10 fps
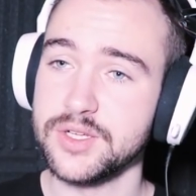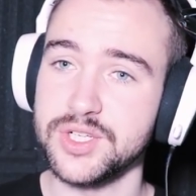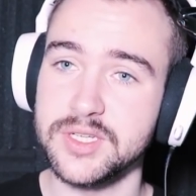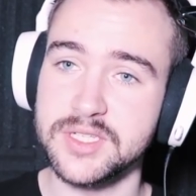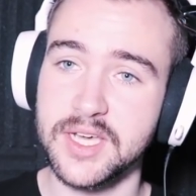
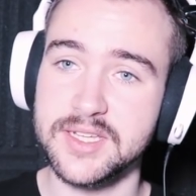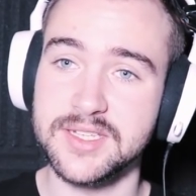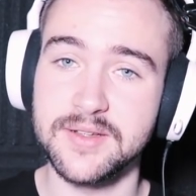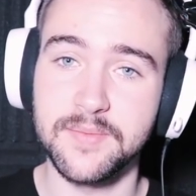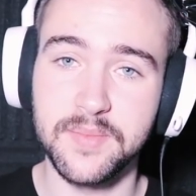She's got
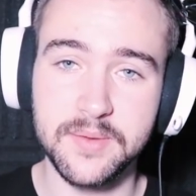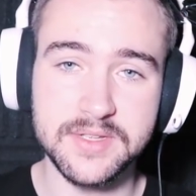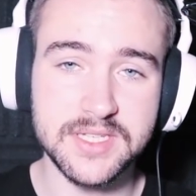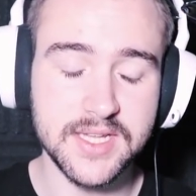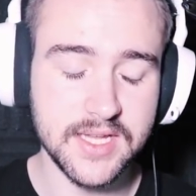some
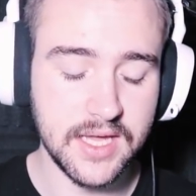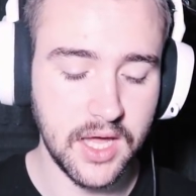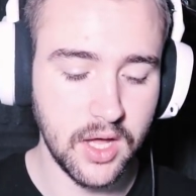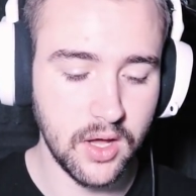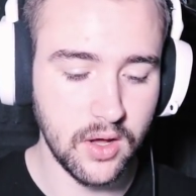BBC
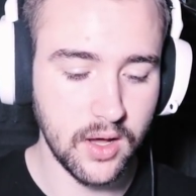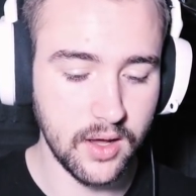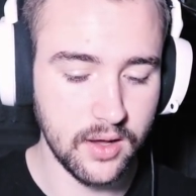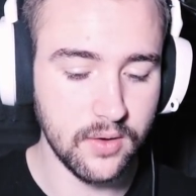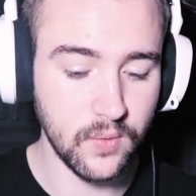
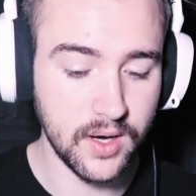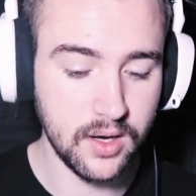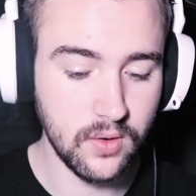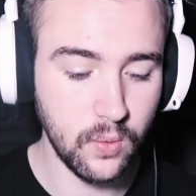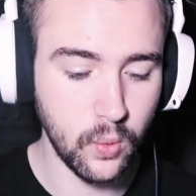
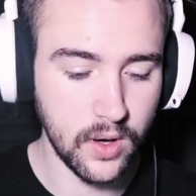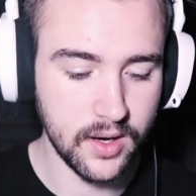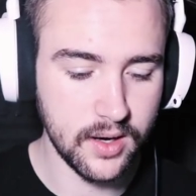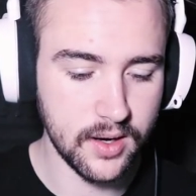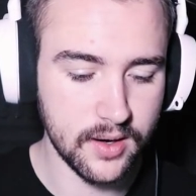Radio
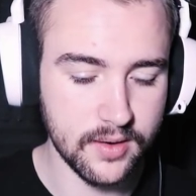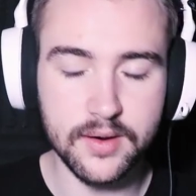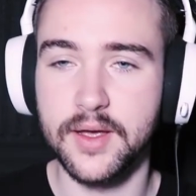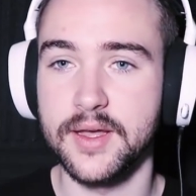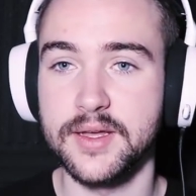1
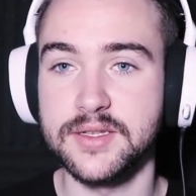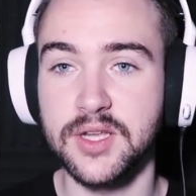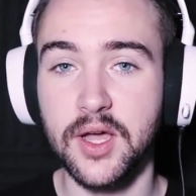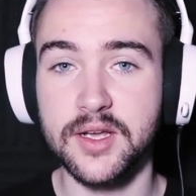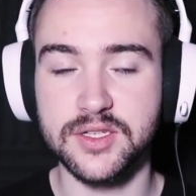
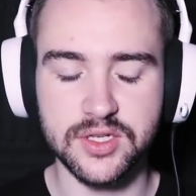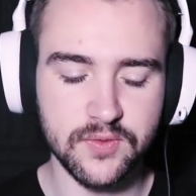songs.